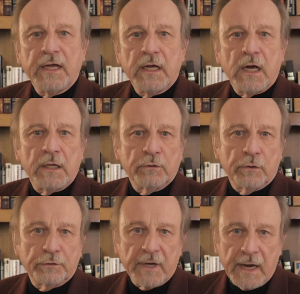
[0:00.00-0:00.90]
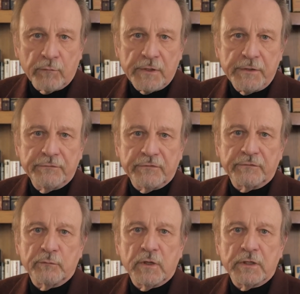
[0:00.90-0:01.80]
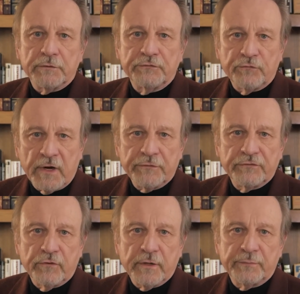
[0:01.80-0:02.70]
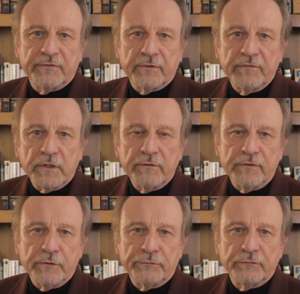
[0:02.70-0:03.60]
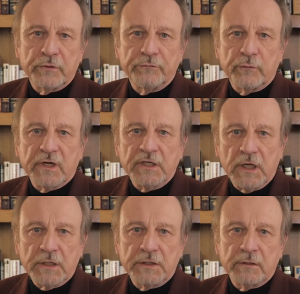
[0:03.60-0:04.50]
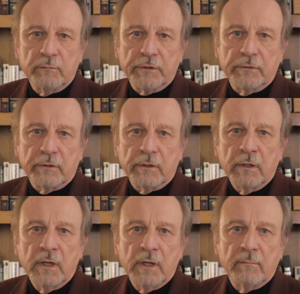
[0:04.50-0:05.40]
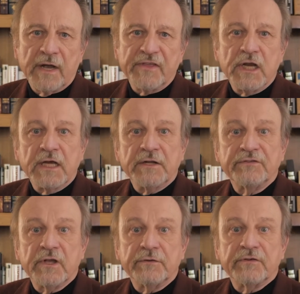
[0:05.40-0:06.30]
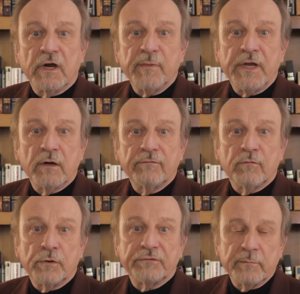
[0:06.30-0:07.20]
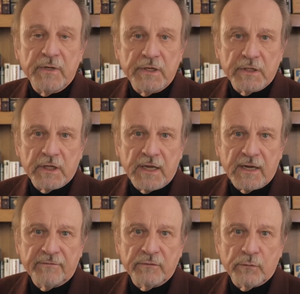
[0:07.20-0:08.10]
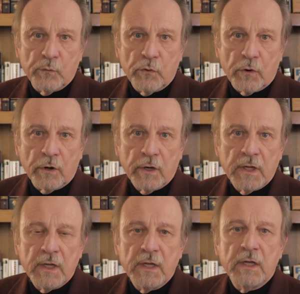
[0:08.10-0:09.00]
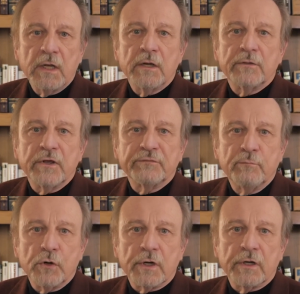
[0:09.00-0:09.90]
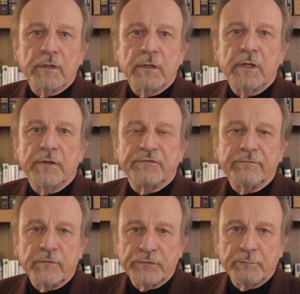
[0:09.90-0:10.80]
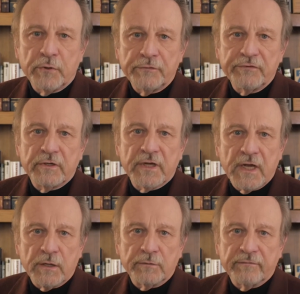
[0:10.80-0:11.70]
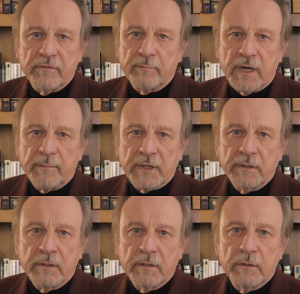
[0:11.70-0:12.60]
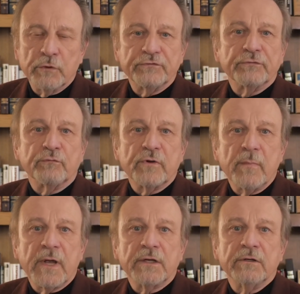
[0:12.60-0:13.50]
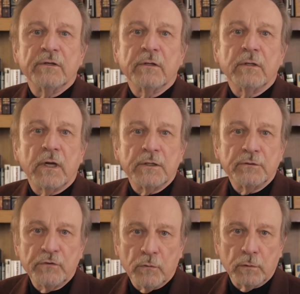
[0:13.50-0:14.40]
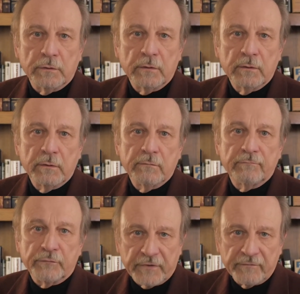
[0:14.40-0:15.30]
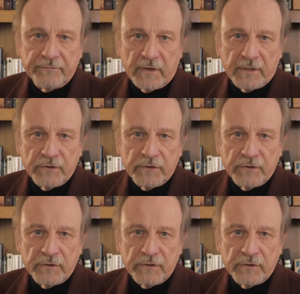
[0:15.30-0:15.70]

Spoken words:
on her diaries as well as transcripts of interviews which were conducted with her by the United States Army Air Force immediately after the war, this book is a first-person account of the bombing which has remained untold for 75